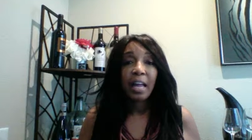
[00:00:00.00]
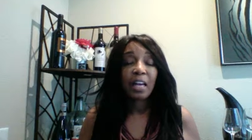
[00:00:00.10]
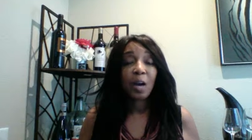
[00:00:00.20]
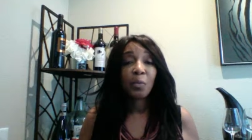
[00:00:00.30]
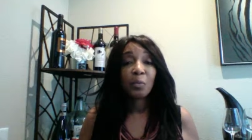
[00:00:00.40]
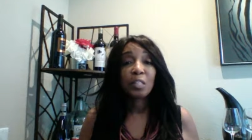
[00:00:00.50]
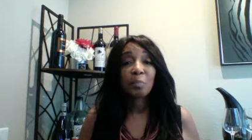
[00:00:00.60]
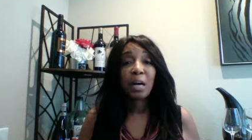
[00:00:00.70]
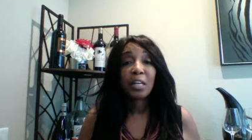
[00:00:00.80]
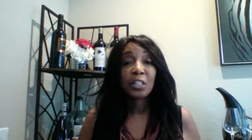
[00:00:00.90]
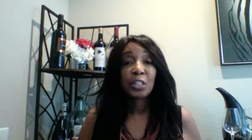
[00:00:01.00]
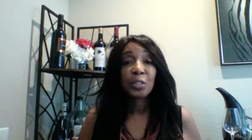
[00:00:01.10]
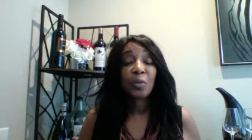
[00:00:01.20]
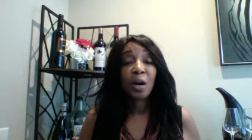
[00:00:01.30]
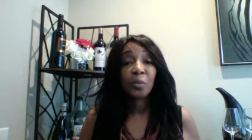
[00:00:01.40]
and I will respond to
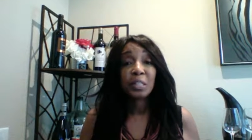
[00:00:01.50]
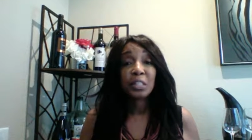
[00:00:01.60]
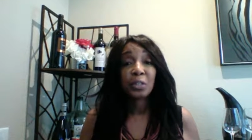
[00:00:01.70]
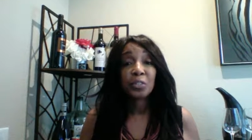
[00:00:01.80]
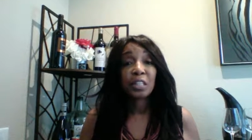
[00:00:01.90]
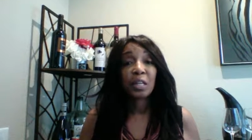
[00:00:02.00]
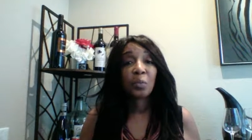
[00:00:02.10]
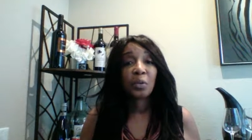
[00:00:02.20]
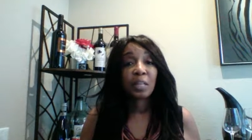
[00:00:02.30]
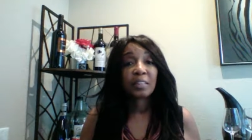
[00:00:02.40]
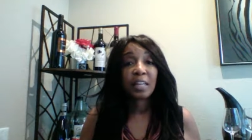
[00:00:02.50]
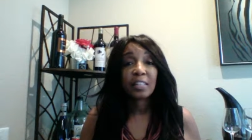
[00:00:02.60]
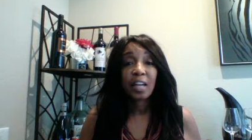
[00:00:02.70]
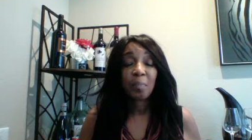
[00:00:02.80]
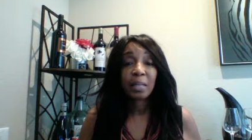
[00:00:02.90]
you. I'll research it, and we'll get
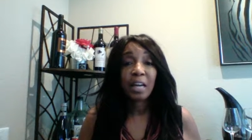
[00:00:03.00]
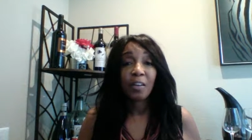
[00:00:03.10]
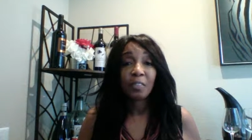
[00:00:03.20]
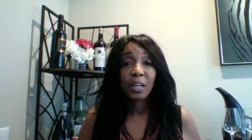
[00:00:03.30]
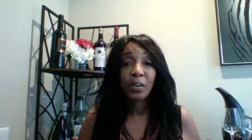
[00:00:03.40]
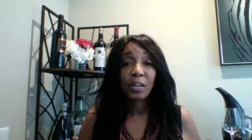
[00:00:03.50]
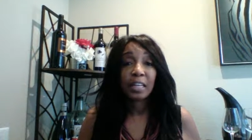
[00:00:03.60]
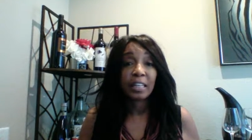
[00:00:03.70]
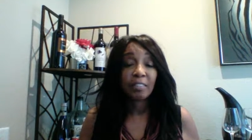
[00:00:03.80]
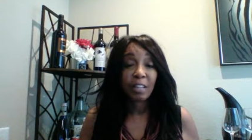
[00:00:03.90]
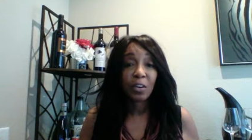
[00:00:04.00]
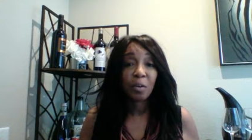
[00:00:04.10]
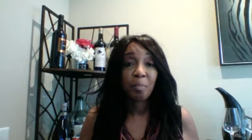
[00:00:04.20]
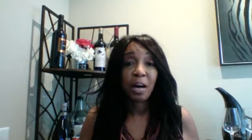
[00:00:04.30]
that topic out there and get that on